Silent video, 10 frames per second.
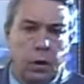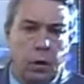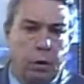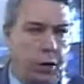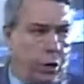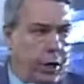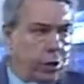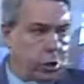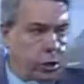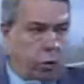When you
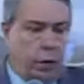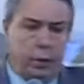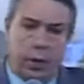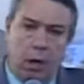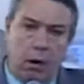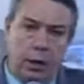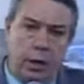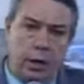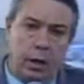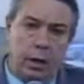hear someone
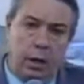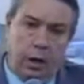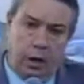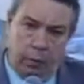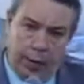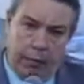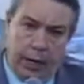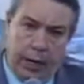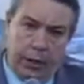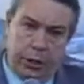talking, a
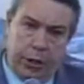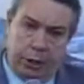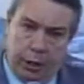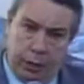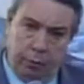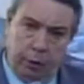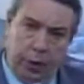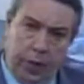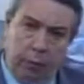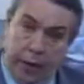revelation that's come to
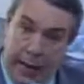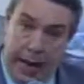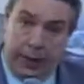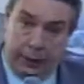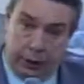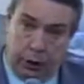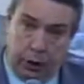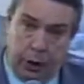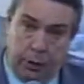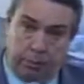him, light that's
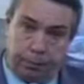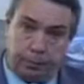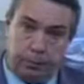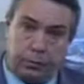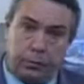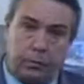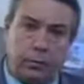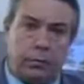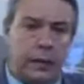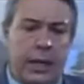come,
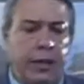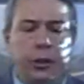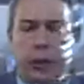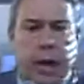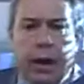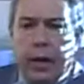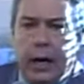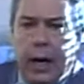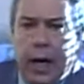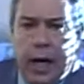he can share
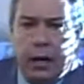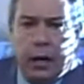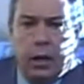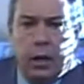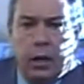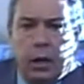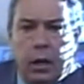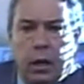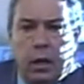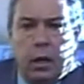that light,
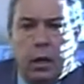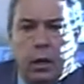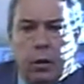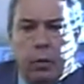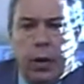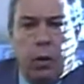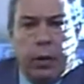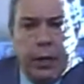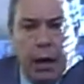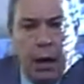but
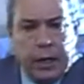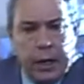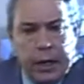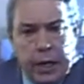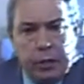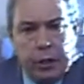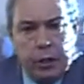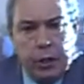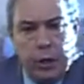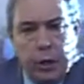only God can give it
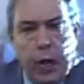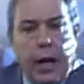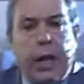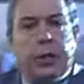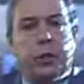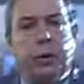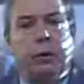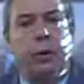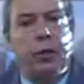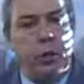to you, and it's
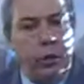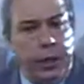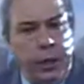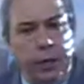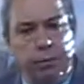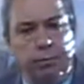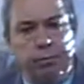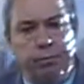between you and Him.